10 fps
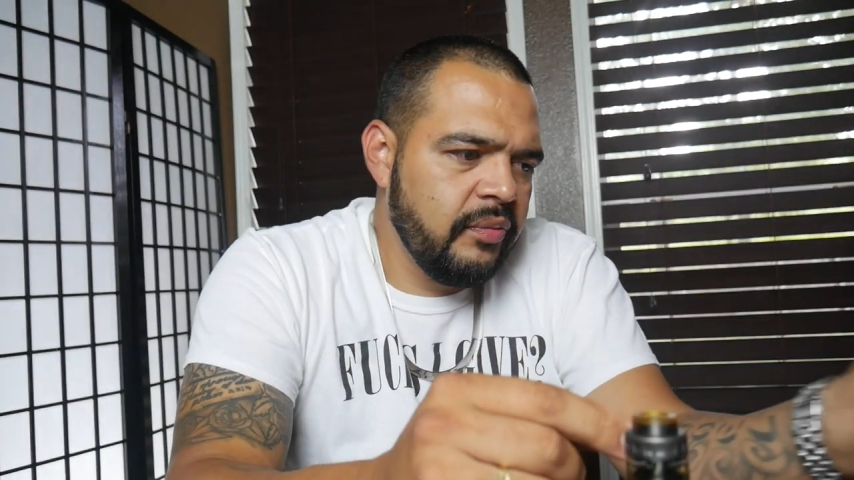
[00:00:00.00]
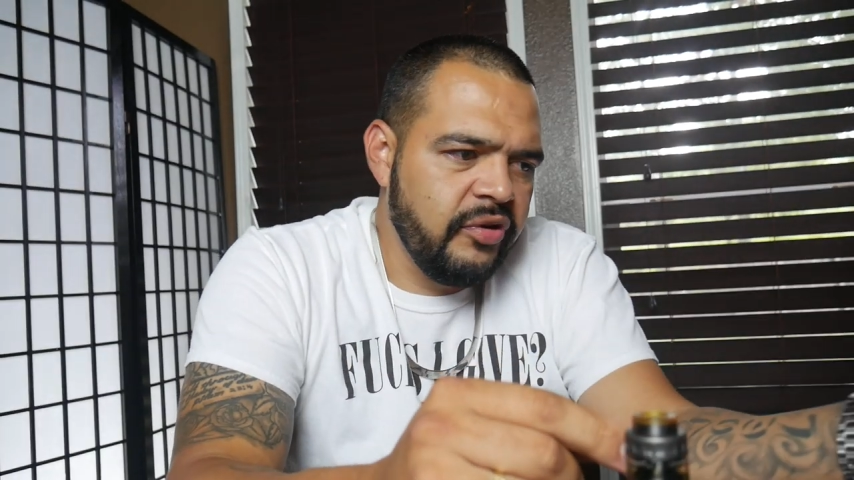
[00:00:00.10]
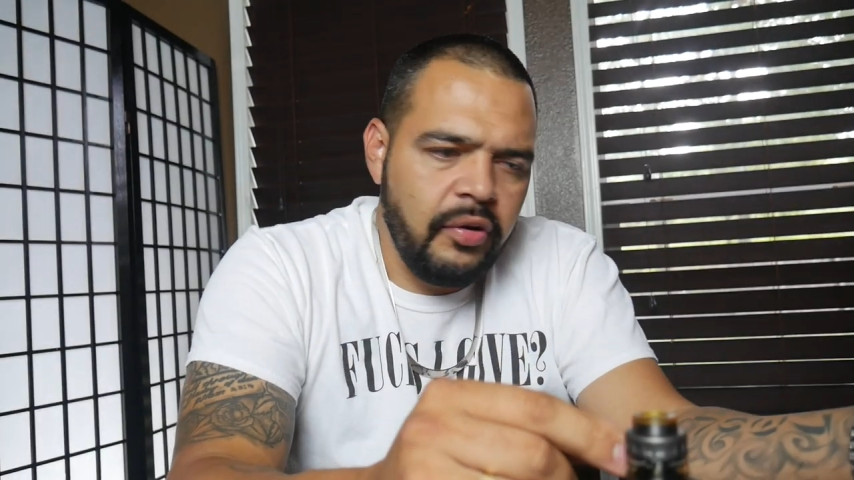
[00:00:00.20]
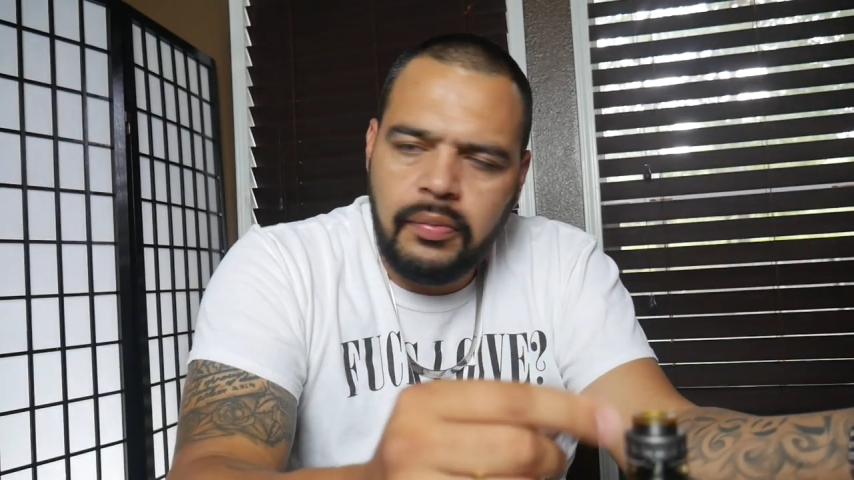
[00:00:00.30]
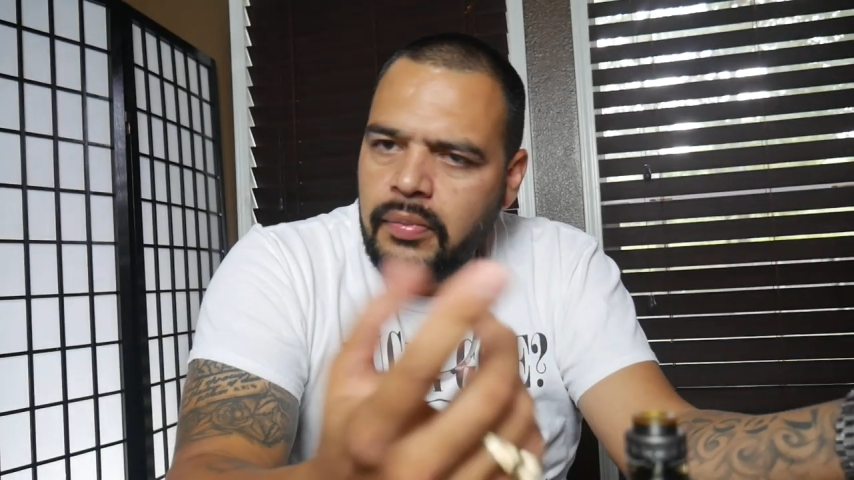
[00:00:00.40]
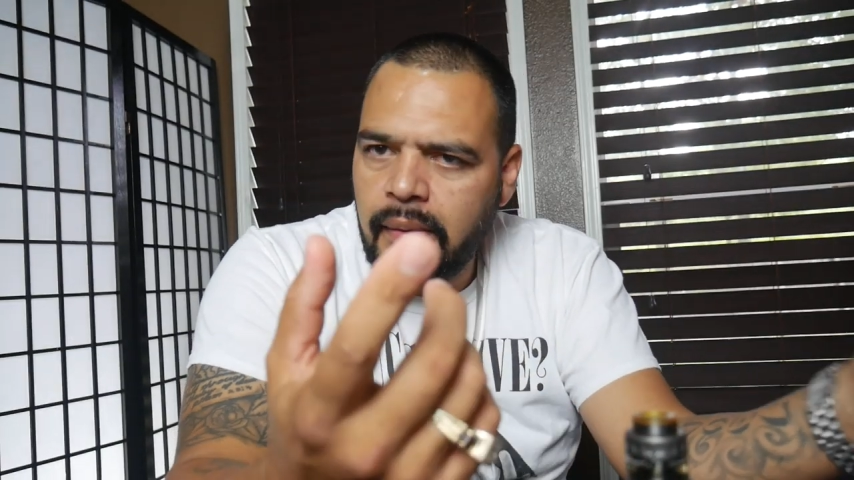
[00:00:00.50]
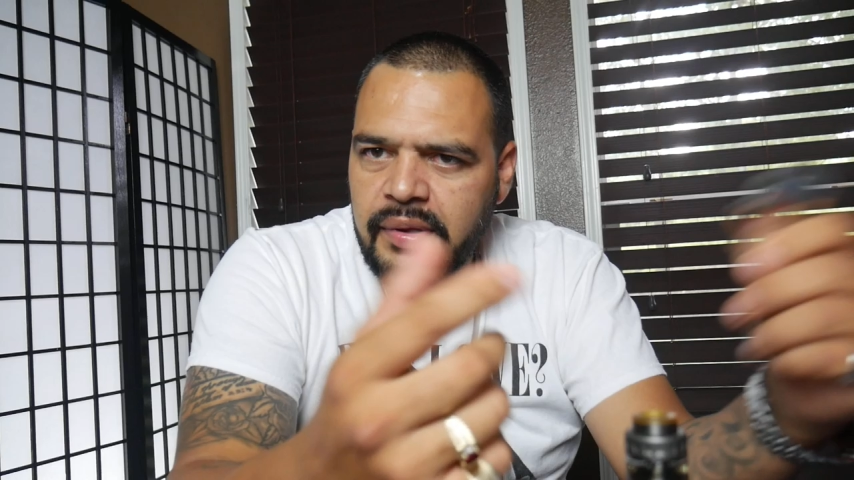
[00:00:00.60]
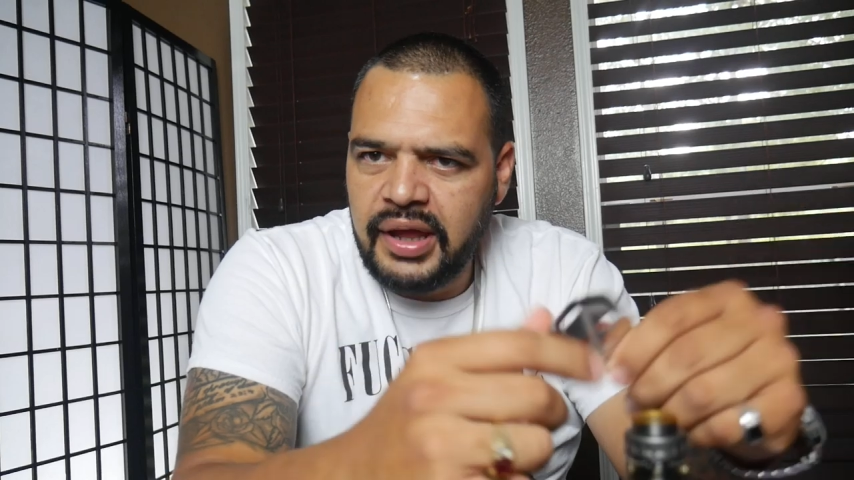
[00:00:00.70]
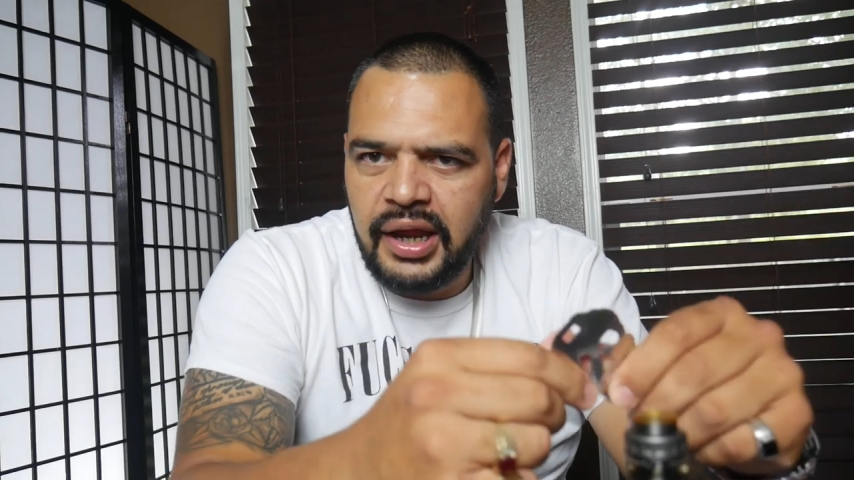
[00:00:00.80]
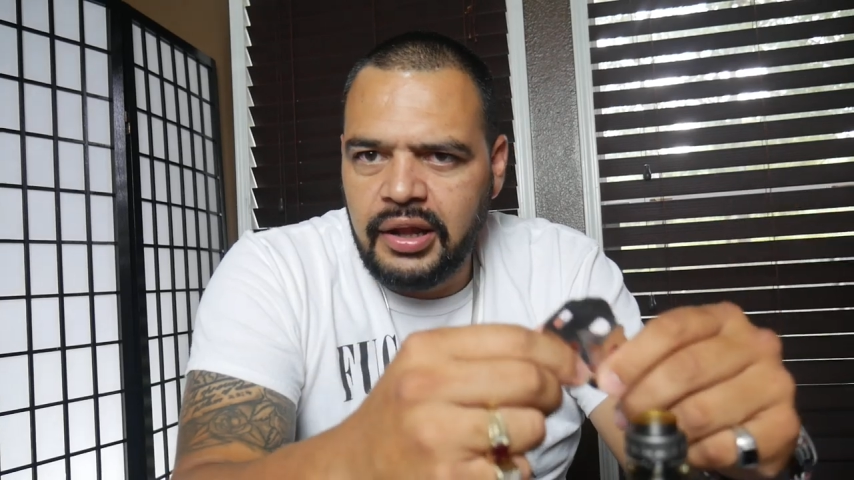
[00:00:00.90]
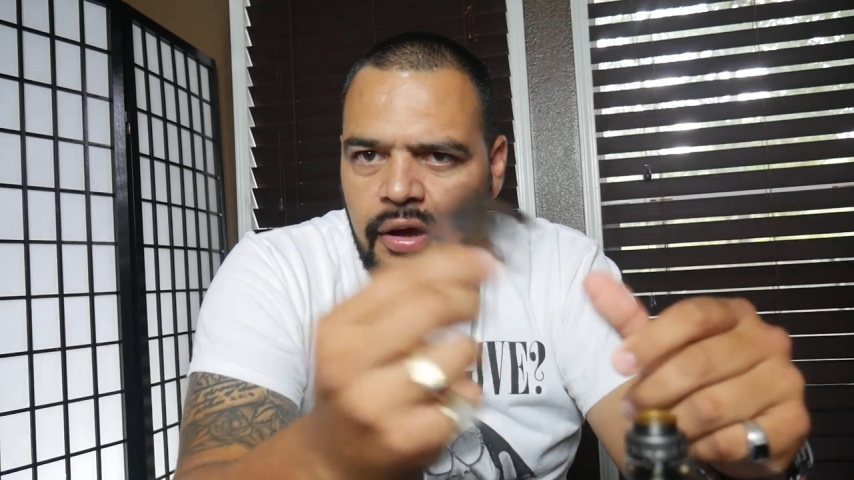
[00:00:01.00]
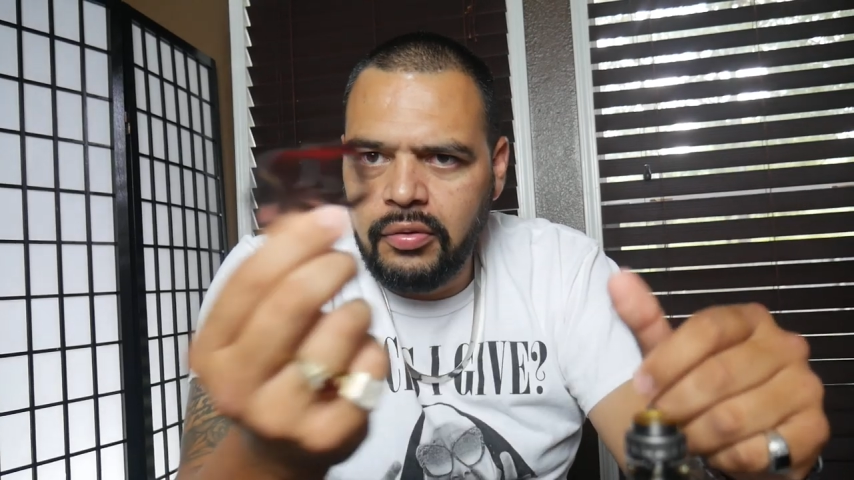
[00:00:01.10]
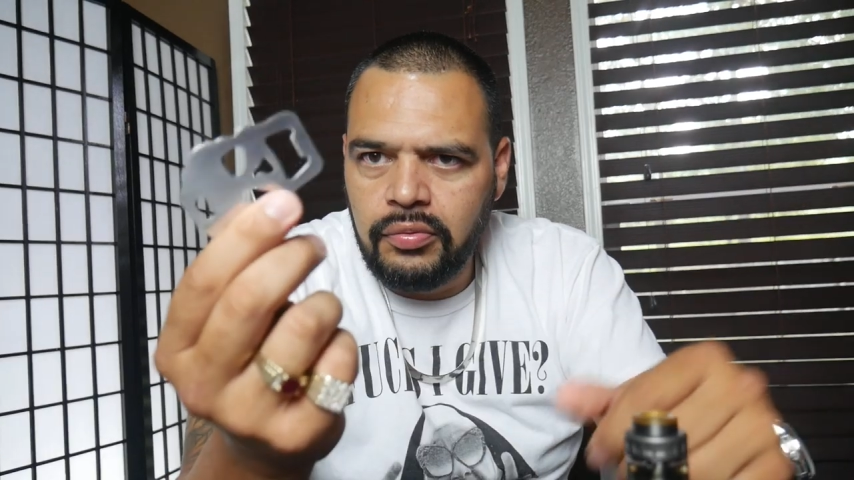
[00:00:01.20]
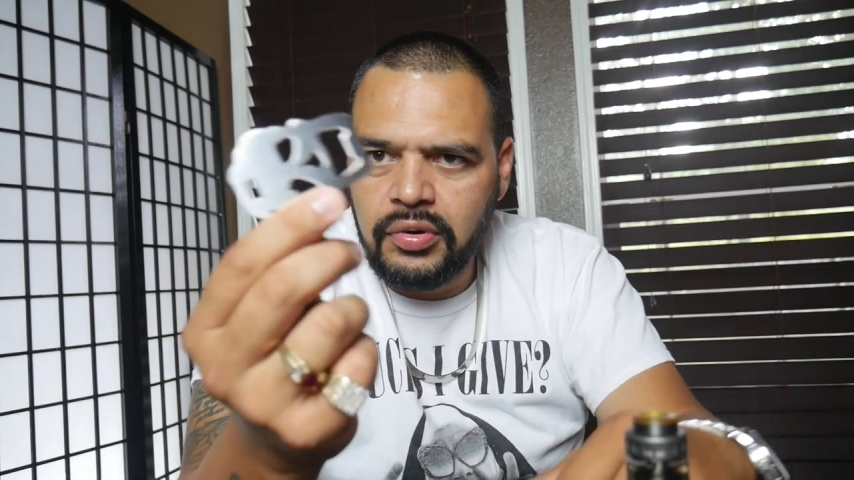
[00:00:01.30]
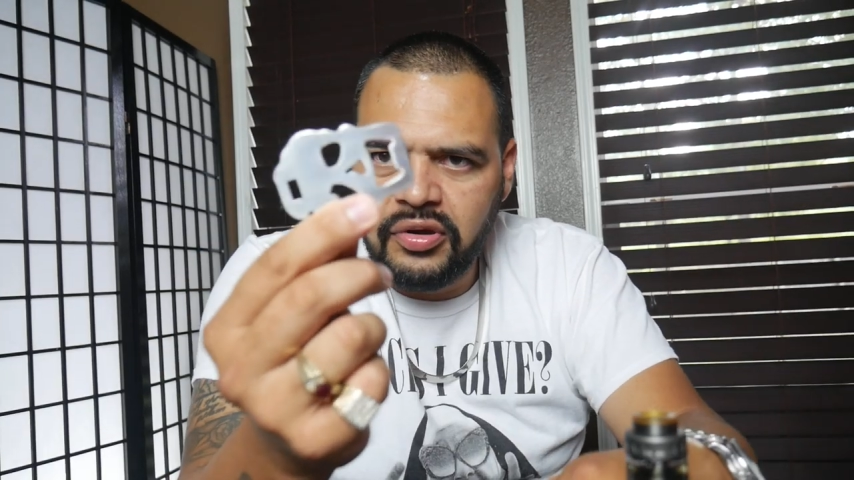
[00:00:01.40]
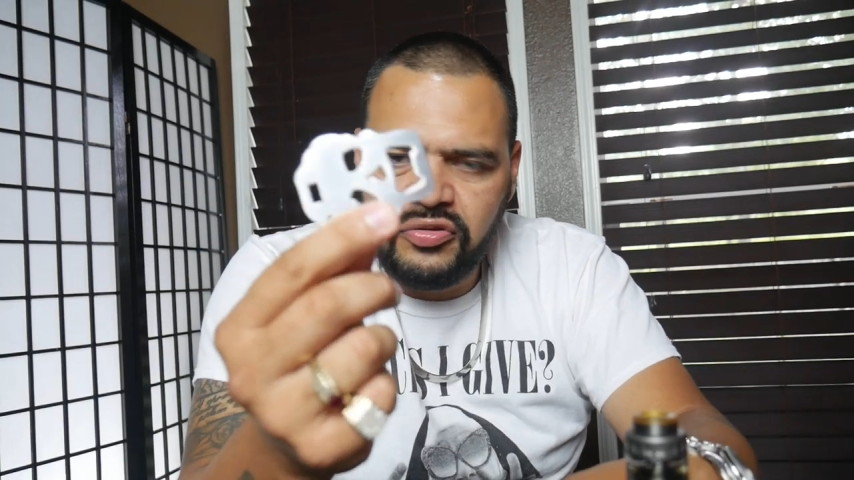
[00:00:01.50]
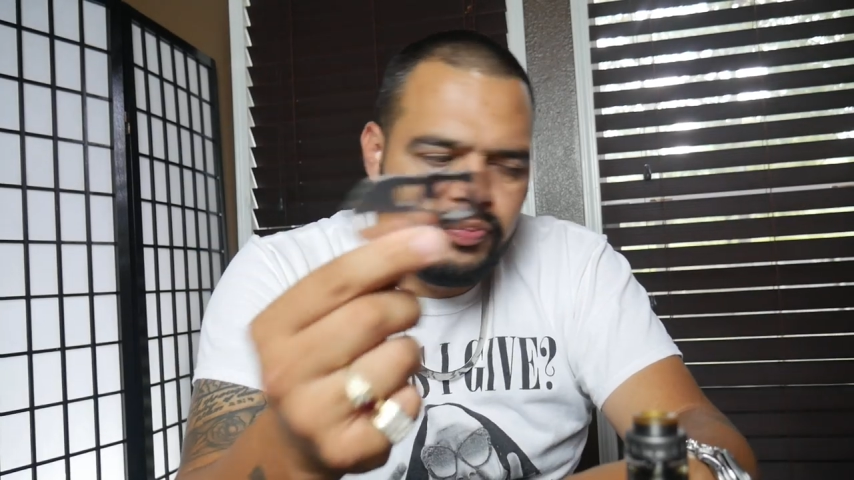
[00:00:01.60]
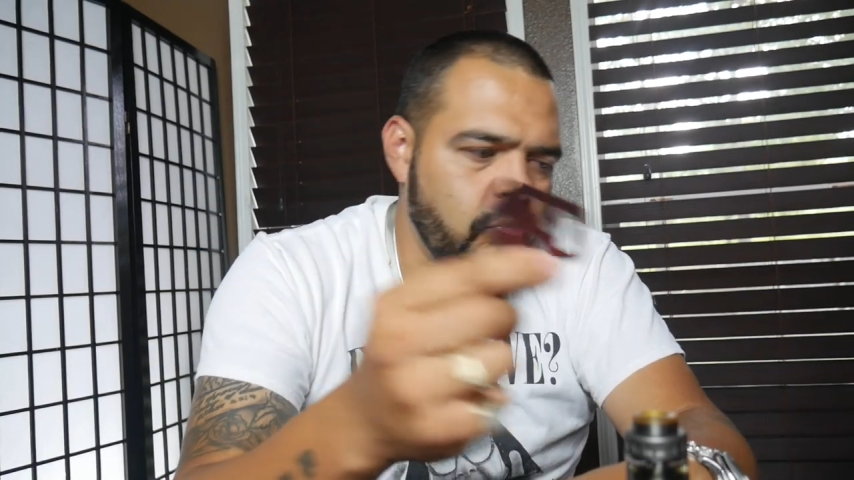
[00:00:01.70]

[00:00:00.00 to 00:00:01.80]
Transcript: So, I mean, that alone is